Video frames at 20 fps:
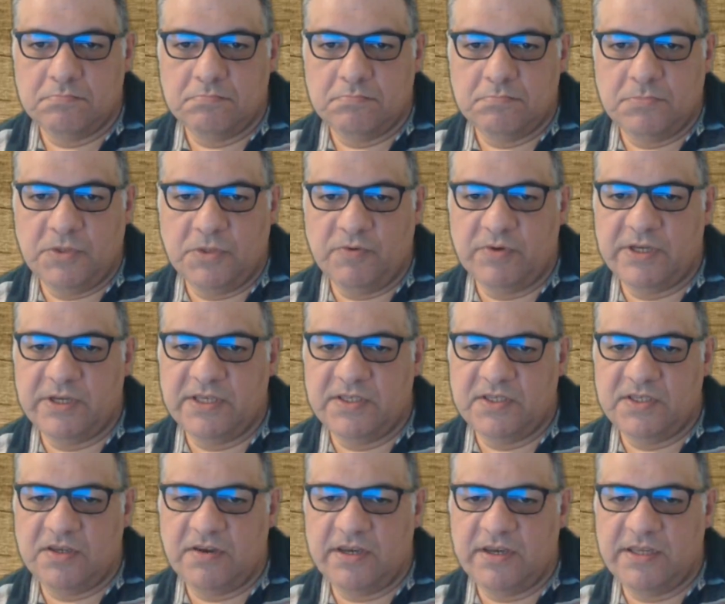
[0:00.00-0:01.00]
The rook is
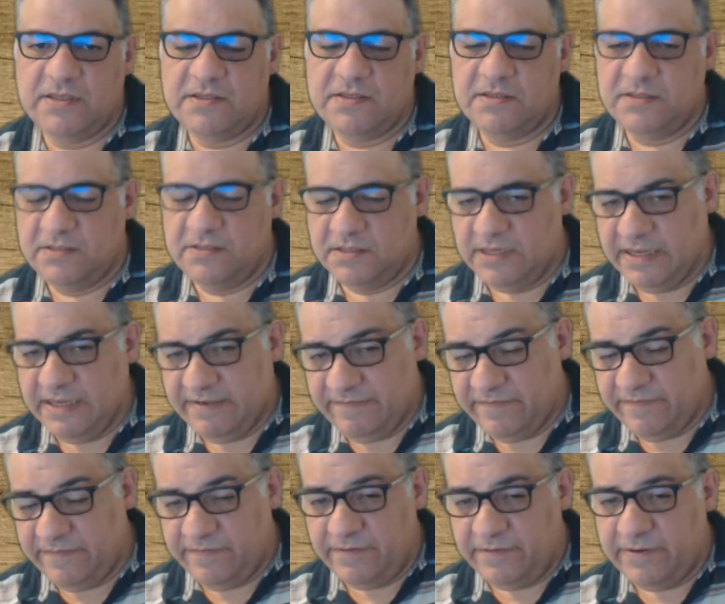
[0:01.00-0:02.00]
tied to
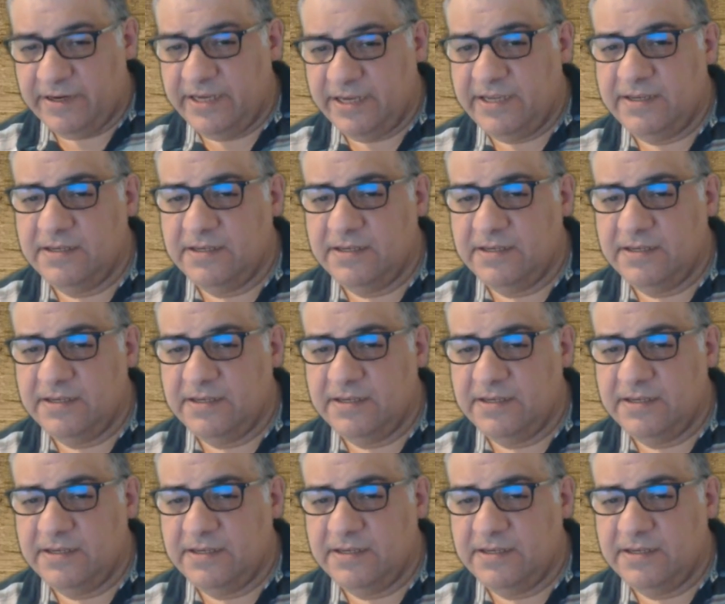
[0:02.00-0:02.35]
f3.